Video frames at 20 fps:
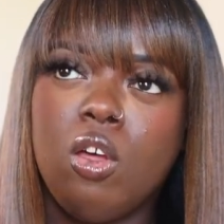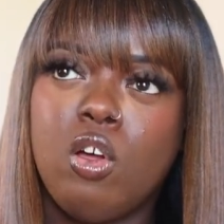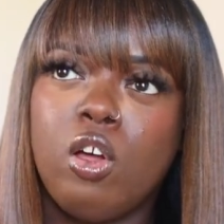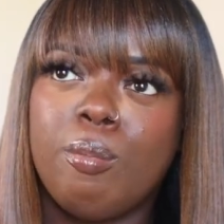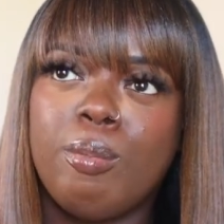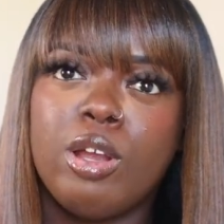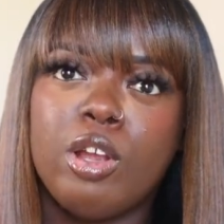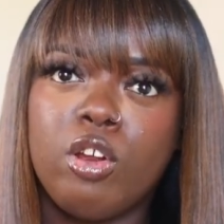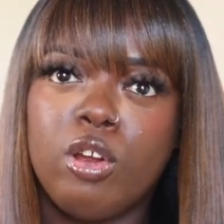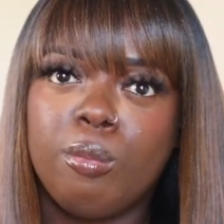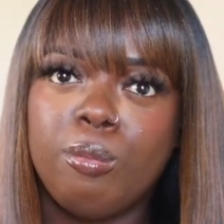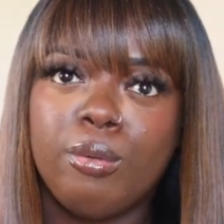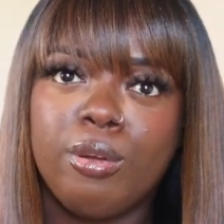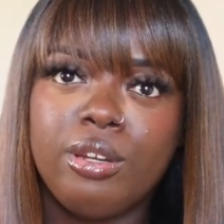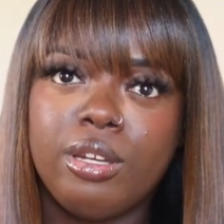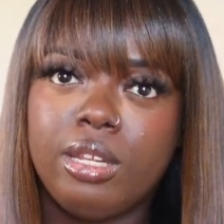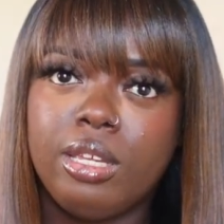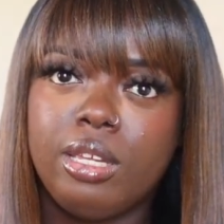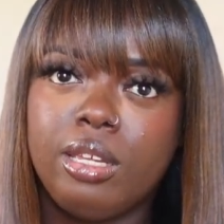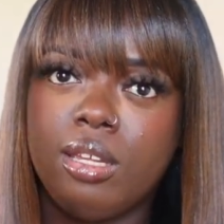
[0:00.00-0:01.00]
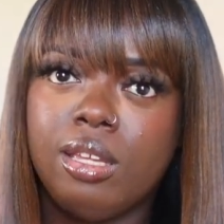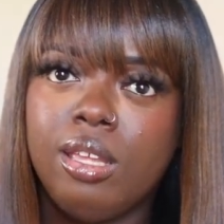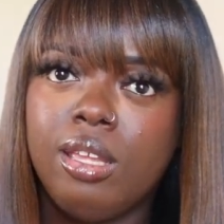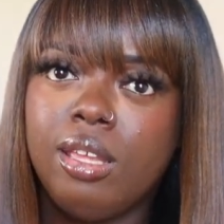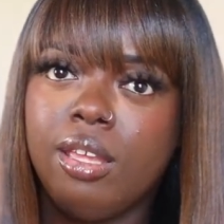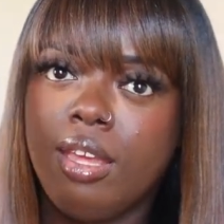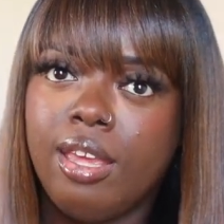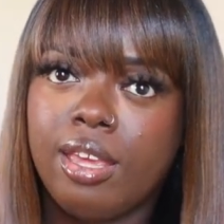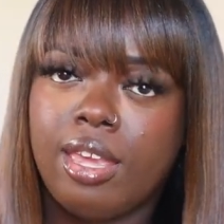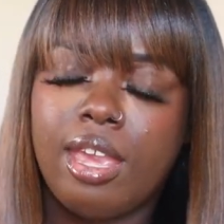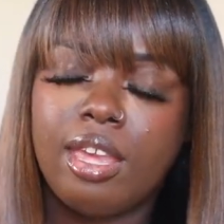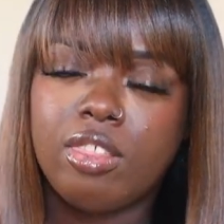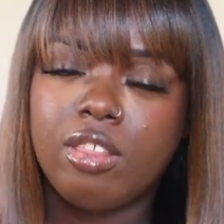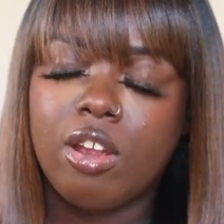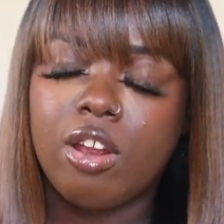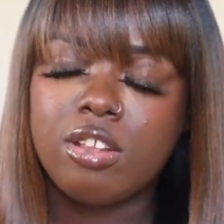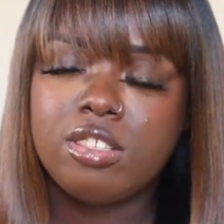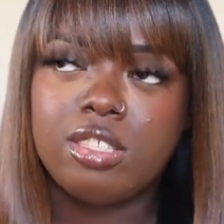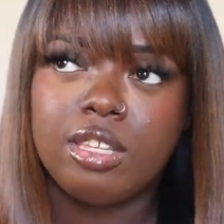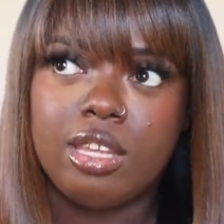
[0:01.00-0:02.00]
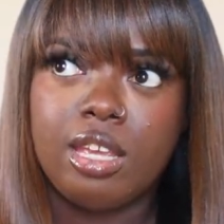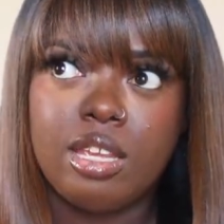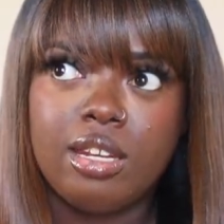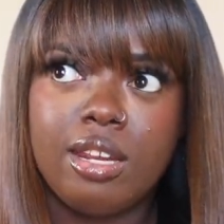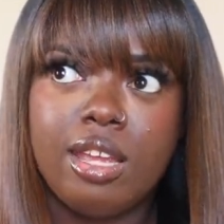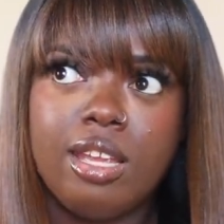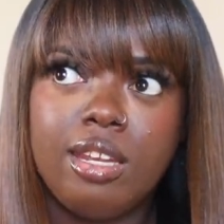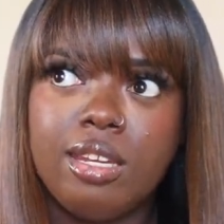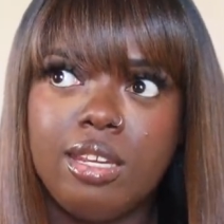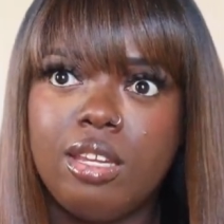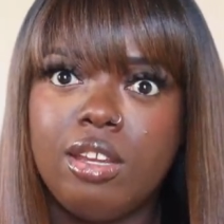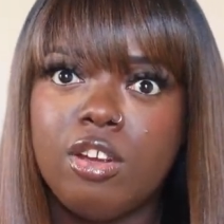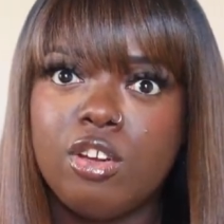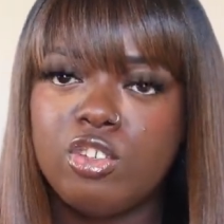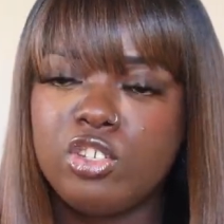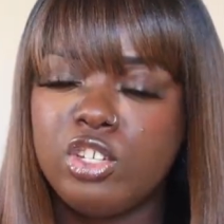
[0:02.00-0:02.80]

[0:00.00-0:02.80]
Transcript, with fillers: on my girl Brittany, aka The Hearts and Cake 90, her